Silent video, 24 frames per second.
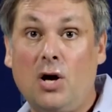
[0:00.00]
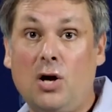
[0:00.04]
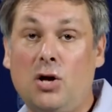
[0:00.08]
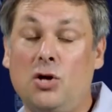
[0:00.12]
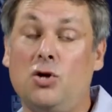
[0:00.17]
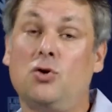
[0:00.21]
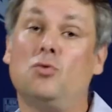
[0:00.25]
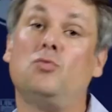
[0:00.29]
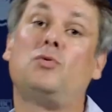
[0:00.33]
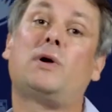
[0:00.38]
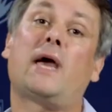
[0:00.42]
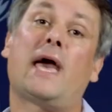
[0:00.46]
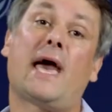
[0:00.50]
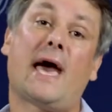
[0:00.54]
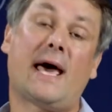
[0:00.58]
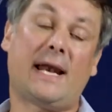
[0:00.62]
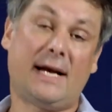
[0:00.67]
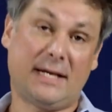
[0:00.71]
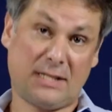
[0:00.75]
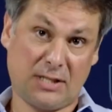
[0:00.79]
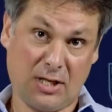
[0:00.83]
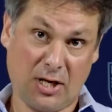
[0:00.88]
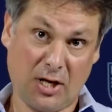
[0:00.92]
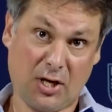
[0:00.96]
you can,
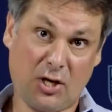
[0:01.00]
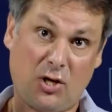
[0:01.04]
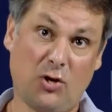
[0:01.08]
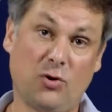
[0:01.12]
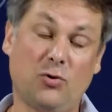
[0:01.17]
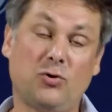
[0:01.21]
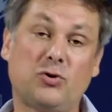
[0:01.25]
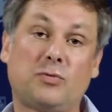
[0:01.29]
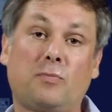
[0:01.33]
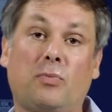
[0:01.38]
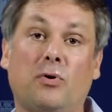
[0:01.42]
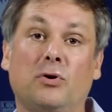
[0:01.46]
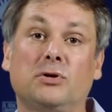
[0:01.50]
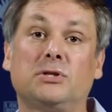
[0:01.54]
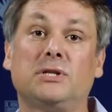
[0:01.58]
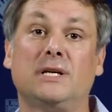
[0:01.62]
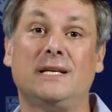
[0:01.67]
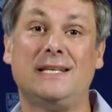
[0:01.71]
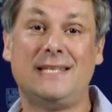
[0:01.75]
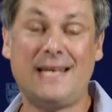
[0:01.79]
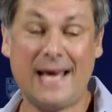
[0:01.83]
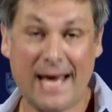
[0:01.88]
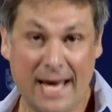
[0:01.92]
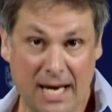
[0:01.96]
as an accused
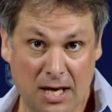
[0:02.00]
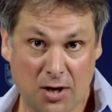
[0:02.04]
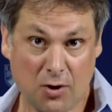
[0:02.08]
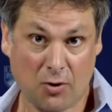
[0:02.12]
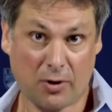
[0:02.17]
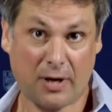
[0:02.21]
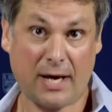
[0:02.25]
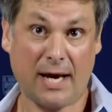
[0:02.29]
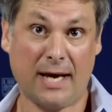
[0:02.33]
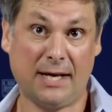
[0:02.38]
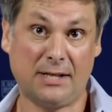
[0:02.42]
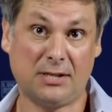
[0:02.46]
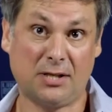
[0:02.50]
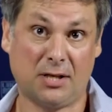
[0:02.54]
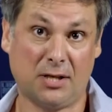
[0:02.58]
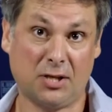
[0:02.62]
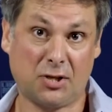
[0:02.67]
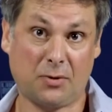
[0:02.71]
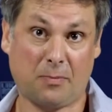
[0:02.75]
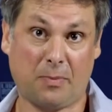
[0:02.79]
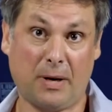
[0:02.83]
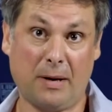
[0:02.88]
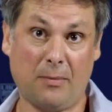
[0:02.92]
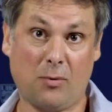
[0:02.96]
person, take your case to the
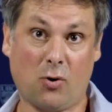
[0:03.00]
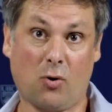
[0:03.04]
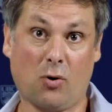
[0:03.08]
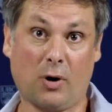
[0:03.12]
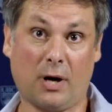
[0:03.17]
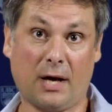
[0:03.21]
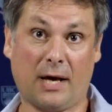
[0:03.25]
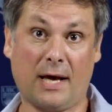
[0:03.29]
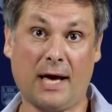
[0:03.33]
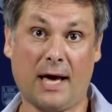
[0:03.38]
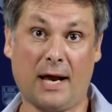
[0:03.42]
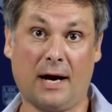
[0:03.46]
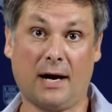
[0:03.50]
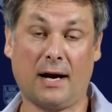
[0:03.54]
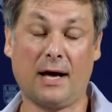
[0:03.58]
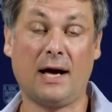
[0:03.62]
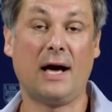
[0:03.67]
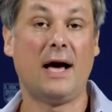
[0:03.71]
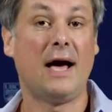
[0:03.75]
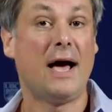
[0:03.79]
Supreme Court of Canada.